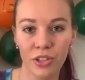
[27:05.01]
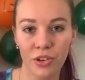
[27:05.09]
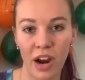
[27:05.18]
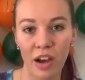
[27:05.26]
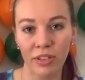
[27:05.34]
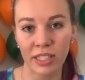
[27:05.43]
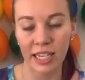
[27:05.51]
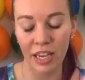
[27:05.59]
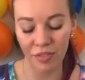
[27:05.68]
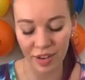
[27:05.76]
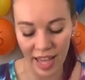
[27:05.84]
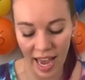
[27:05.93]
The raffle
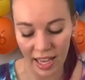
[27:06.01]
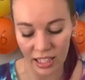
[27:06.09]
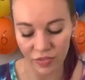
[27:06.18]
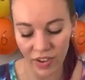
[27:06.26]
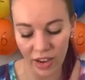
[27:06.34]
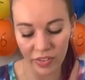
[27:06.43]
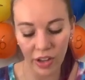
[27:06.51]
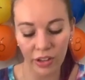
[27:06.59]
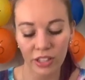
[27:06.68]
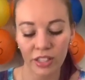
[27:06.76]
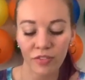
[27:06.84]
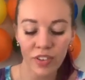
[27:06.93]
ticket for that is
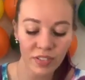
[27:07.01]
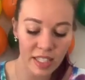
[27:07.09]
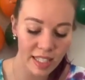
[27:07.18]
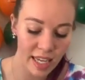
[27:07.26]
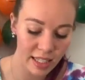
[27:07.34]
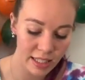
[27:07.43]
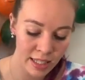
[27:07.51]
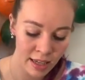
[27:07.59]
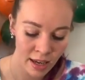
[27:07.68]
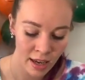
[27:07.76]
$5.50.